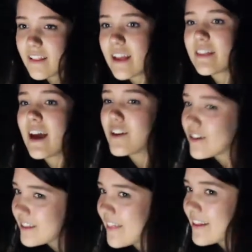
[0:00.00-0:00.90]
Like then
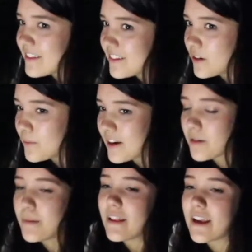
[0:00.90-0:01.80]
that's a little
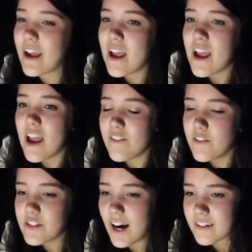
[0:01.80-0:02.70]
weird. But like if
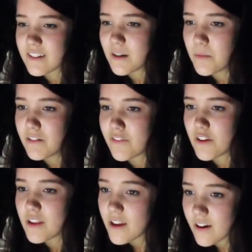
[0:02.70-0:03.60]
you've talked to someone for
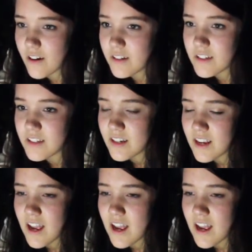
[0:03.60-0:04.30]
years